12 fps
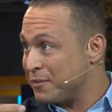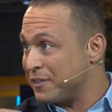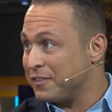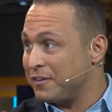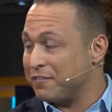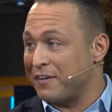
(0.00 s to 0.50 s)

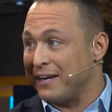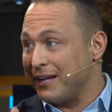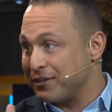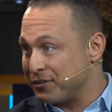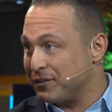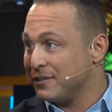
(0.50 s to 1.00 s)
within their
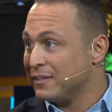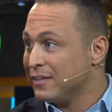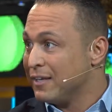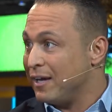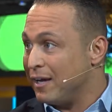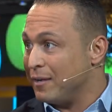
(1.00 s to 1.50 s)
financial
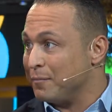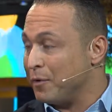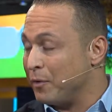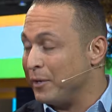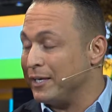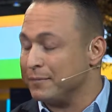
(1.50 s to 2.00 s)

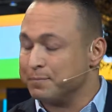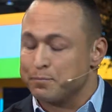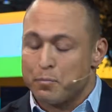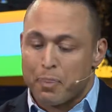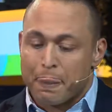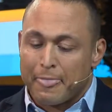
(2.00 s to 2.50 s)
arena.
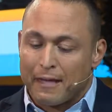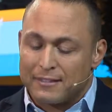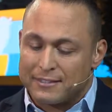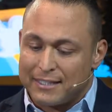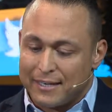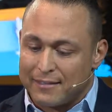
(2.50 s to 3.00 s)
The
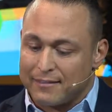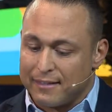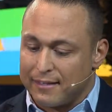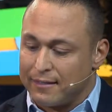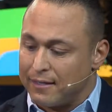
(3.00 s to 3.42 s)
second thing,